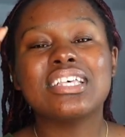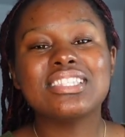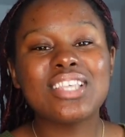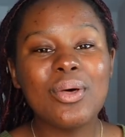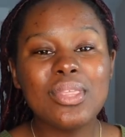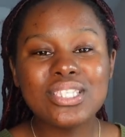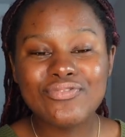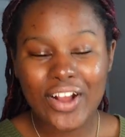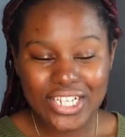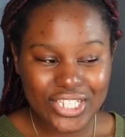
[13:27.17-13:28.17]
So this
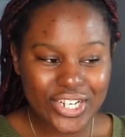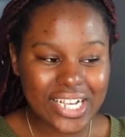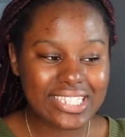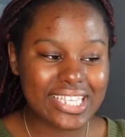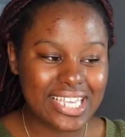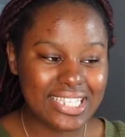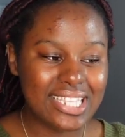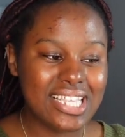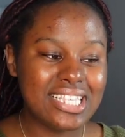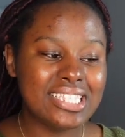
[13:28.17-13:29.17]
first dress is
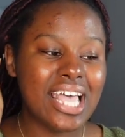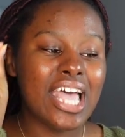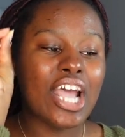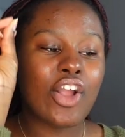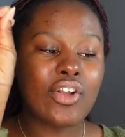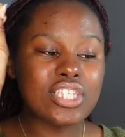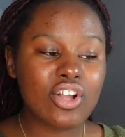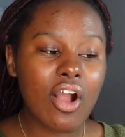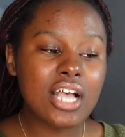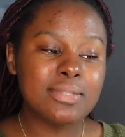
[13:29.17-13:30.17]
this
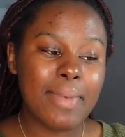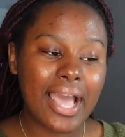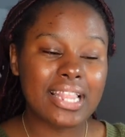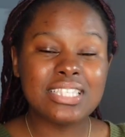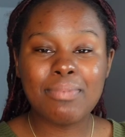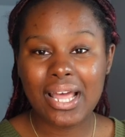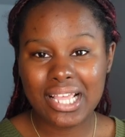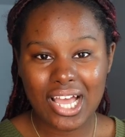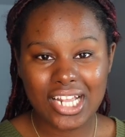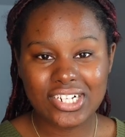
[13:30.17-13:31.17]
crisscross backless
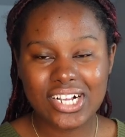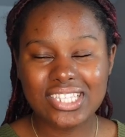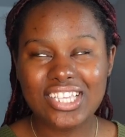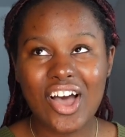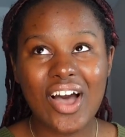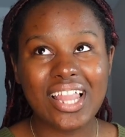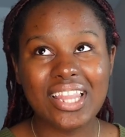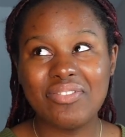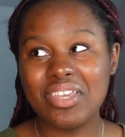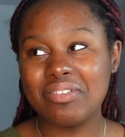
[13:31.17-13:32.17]
bodycon dress. Y'all, I
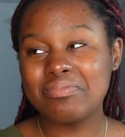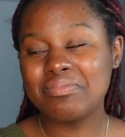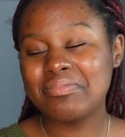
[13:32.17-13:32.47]
love it.